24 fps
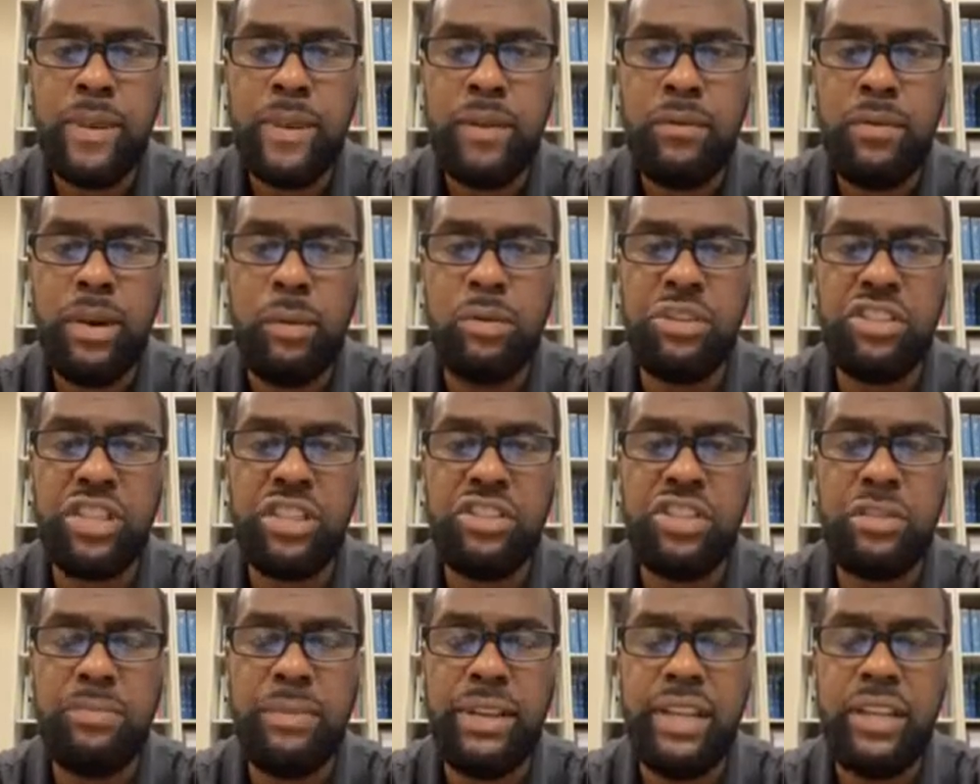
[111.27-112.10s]
what was
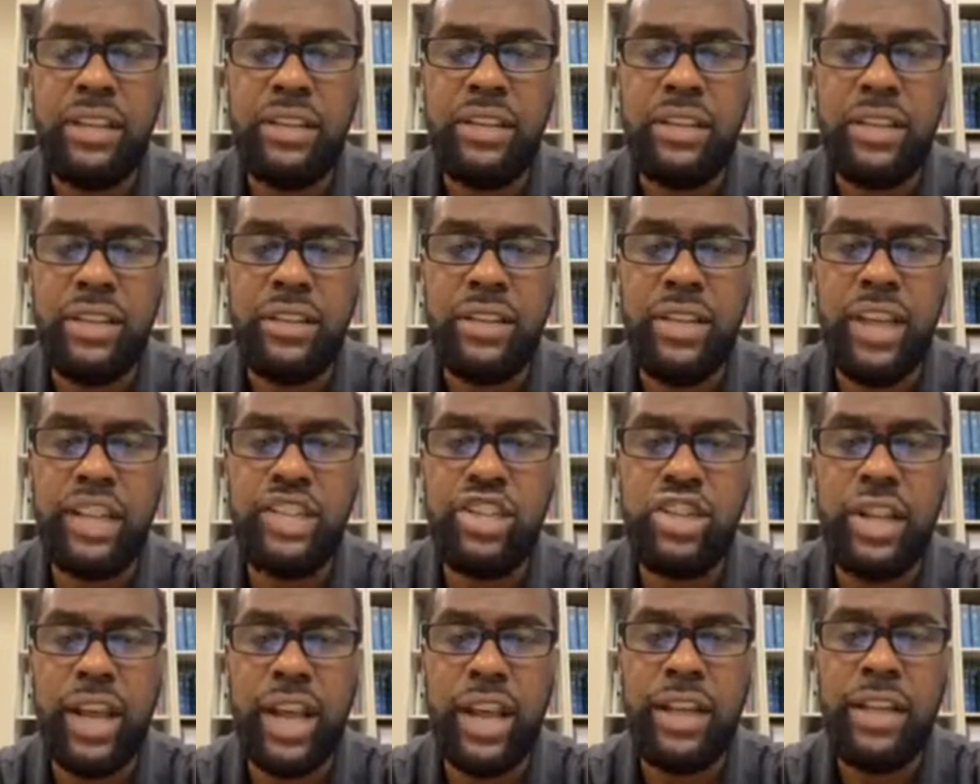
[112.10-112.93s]
sent to me
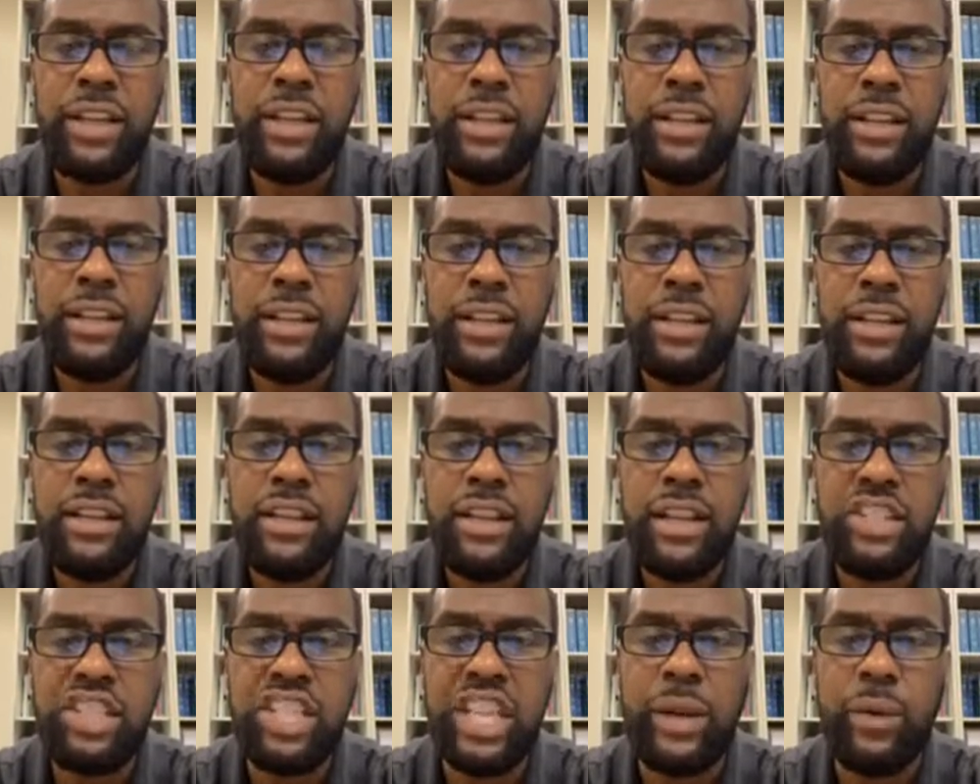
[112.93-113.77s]
yesterday,
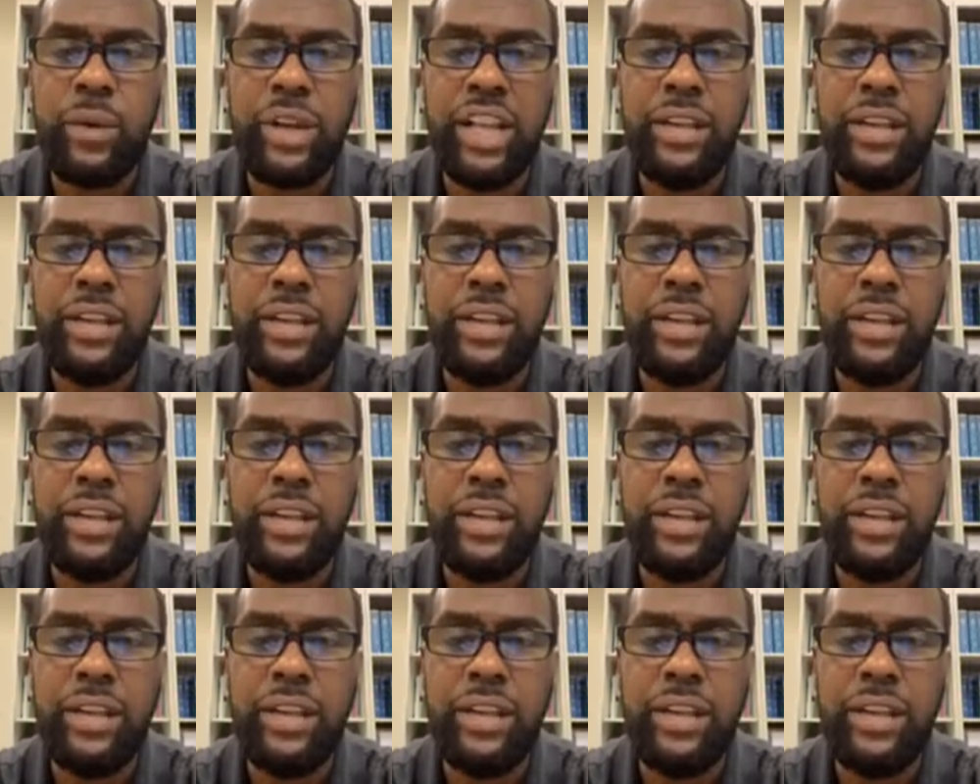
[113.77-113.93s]
secret